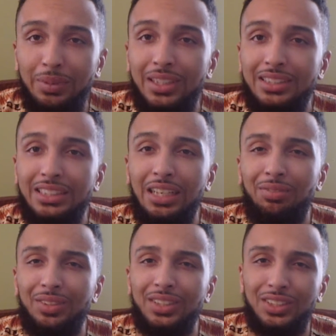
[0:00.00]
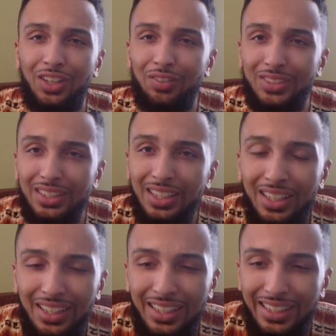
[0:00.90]
because he definitely deserves it.
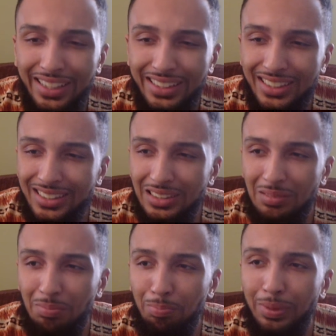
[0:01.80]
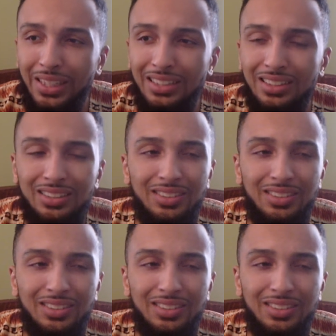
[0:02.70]
He just beat